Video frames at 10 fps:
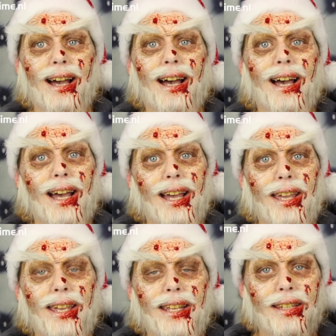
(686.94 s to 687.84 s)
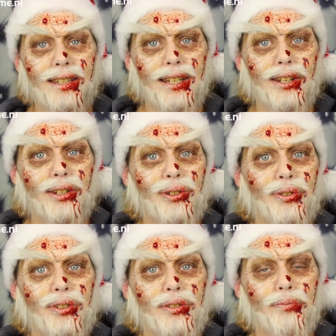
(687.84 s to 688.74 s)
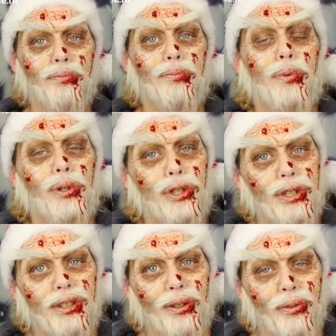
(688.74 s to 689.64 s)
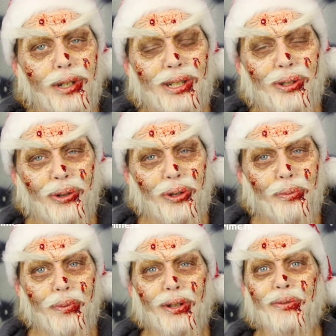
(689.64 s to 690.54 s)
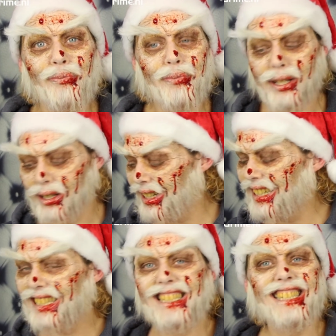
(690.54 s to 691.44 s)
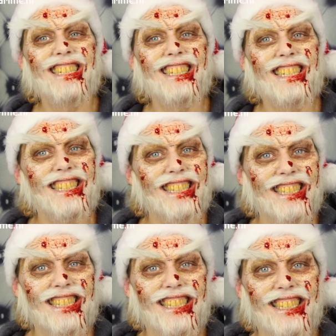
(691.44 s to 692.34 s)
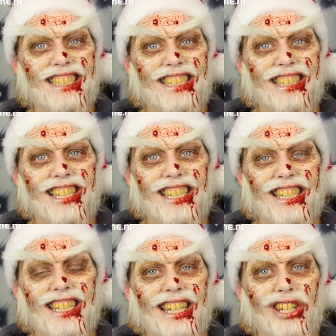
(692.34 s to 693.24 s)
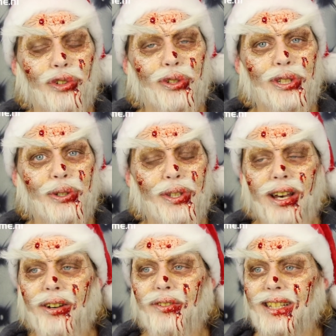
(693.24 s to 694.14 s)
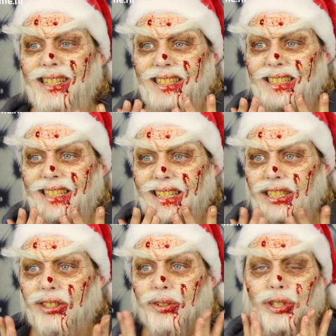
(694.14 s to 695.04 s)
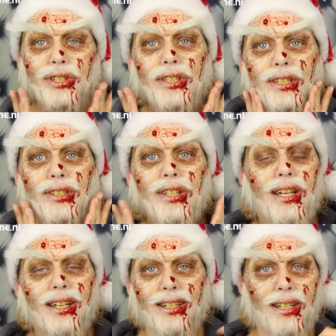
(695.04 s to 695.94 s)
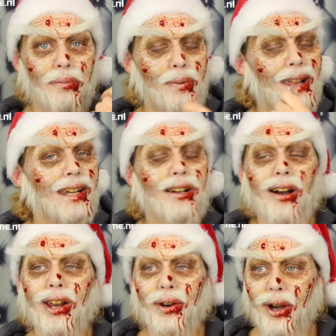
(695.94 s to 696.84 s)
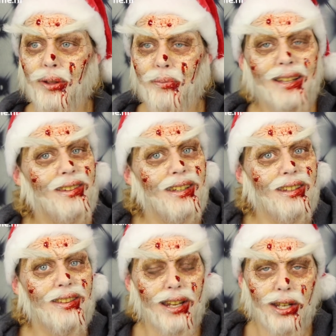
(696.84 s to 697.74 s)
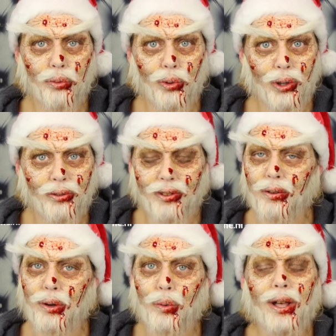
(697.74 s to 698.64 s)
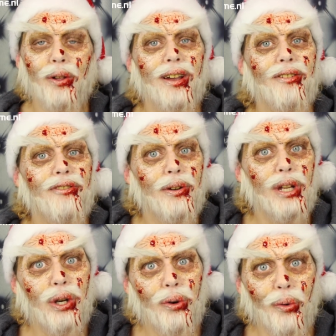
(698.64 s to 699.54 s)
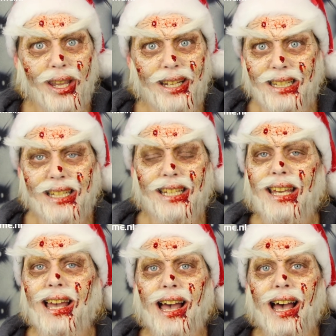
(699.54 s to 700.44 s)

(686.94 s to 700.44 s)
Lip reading: I didn't push the record button, but this is the end result of the teeth. So it's just the Plank color on my teeth, and it worked very well and very quickly.